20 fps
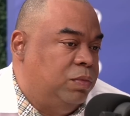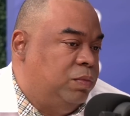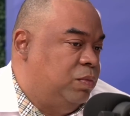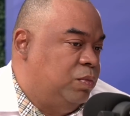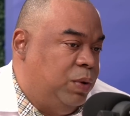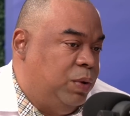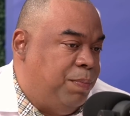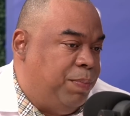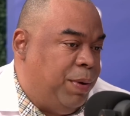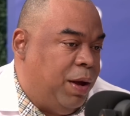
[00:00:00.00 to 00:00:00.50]

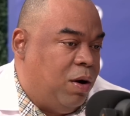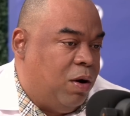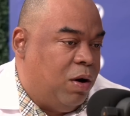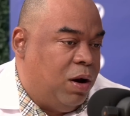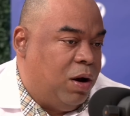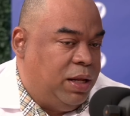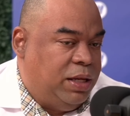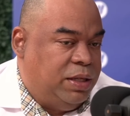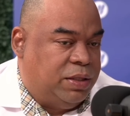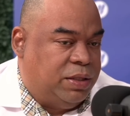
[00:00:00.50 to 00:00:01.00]
we pay our
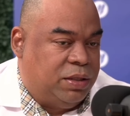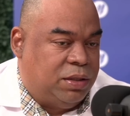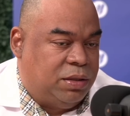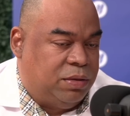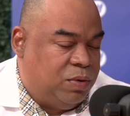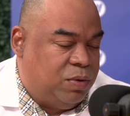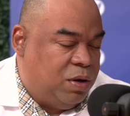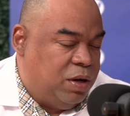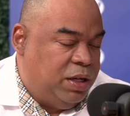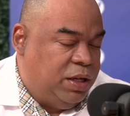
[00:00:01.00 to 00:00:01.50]
lease
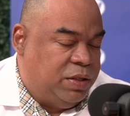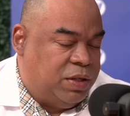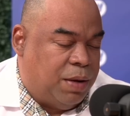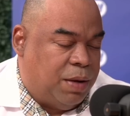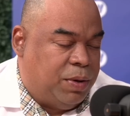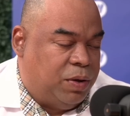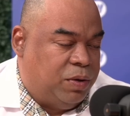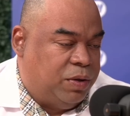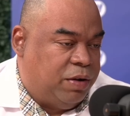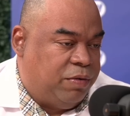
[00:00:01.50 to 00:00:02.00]

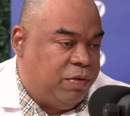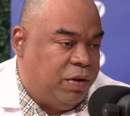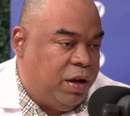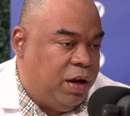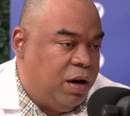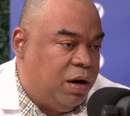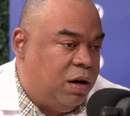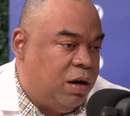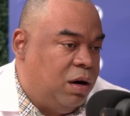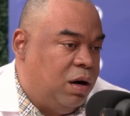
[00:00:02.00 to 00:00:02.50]
amount every
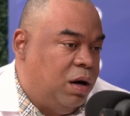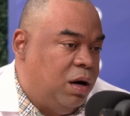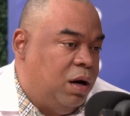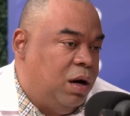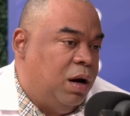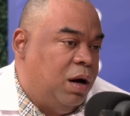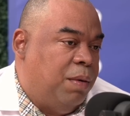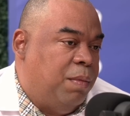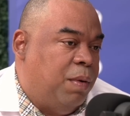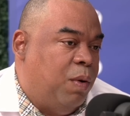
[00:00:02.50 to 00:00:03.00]
year.
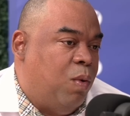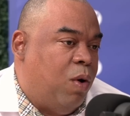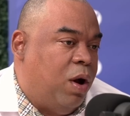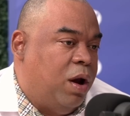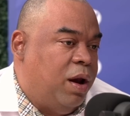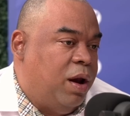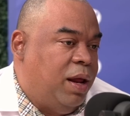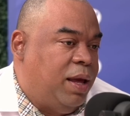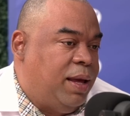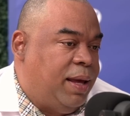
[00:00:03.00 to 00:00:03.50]
But one
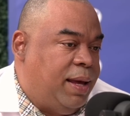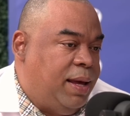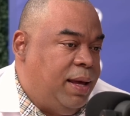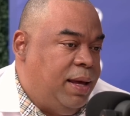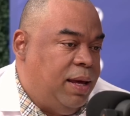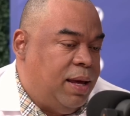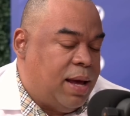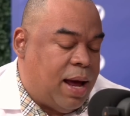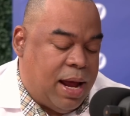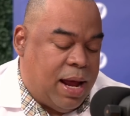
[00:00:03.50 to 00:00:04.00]
of the
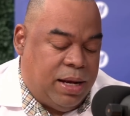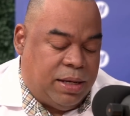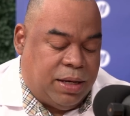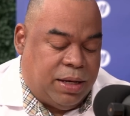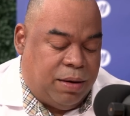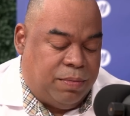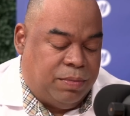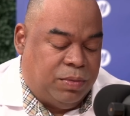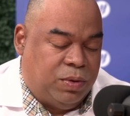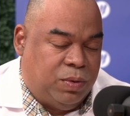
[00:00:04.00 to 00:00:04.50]
key
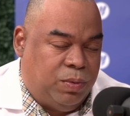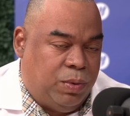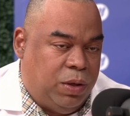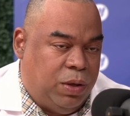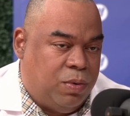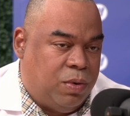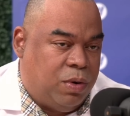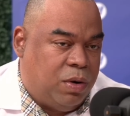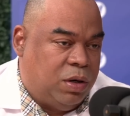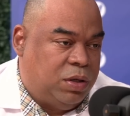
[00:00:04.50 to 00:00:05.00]
items, we
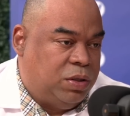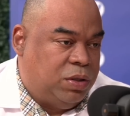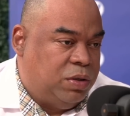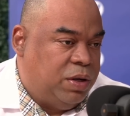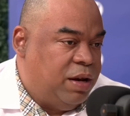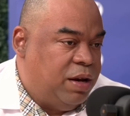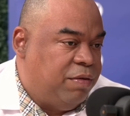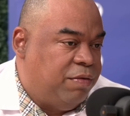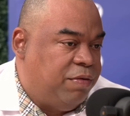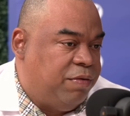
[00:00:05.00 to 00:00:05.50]
were to
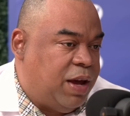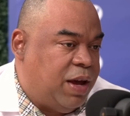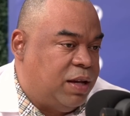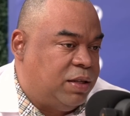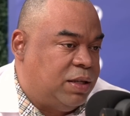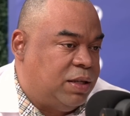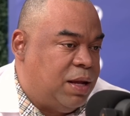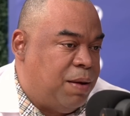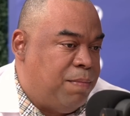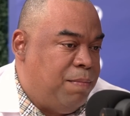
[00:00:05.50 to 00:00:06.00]

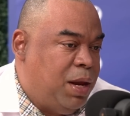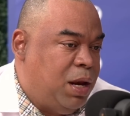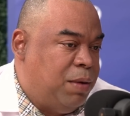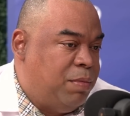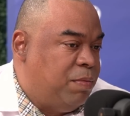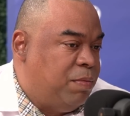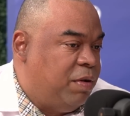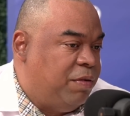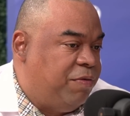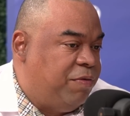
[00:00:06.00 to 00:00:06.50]
invest a
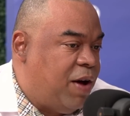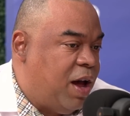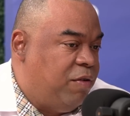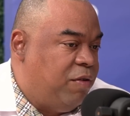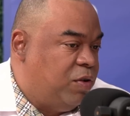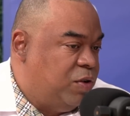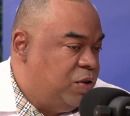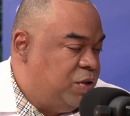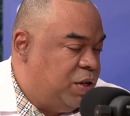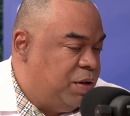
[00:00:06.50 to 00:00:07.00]
minimum of
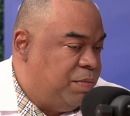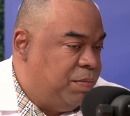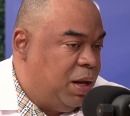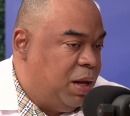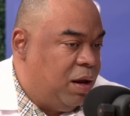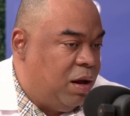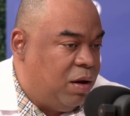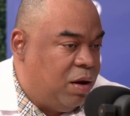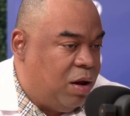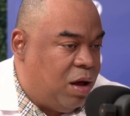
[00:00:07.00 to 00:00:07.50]
$500
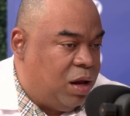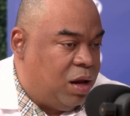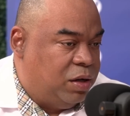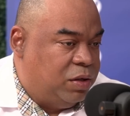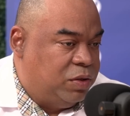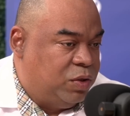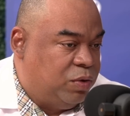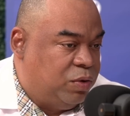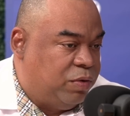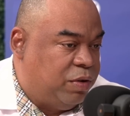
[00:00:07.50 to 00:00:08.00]
million
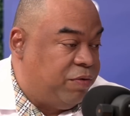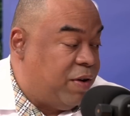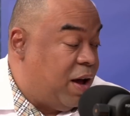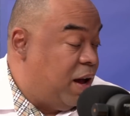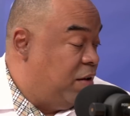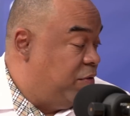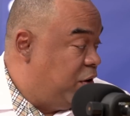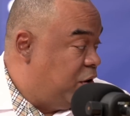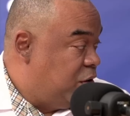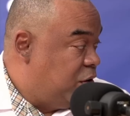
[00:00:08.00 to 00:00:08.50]
over
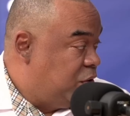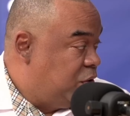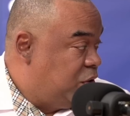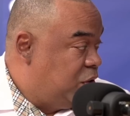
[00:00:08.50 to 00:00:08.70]
5 years.